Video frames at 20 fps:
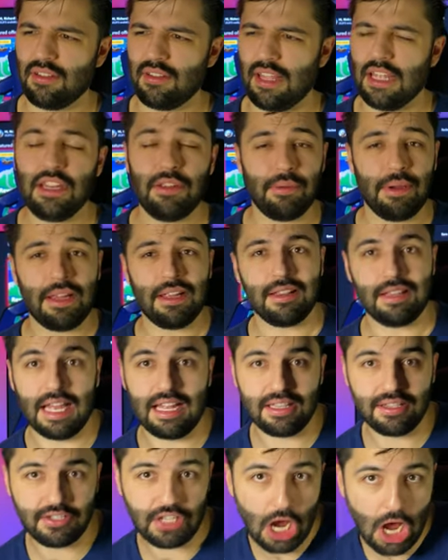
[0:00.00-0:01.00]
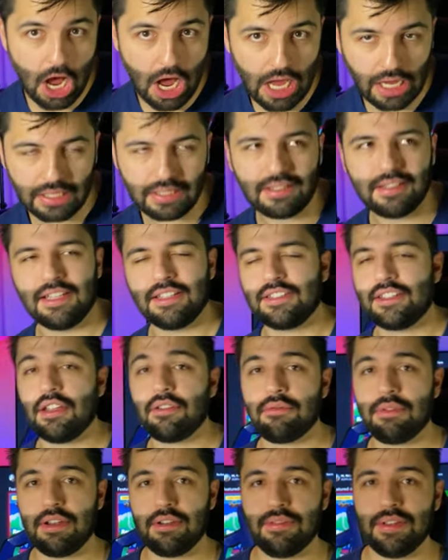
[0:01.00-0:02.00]
Anyway, that dot. Let's
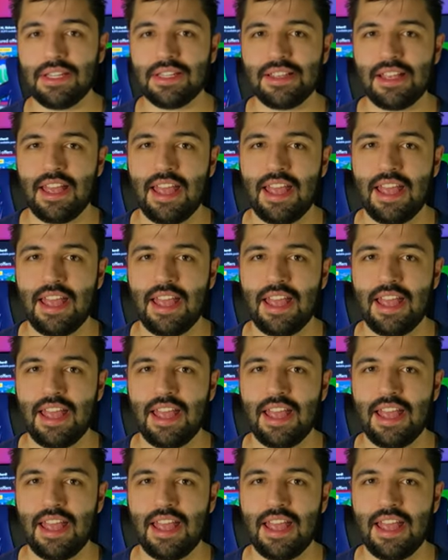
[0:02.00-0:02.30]
get rid of it,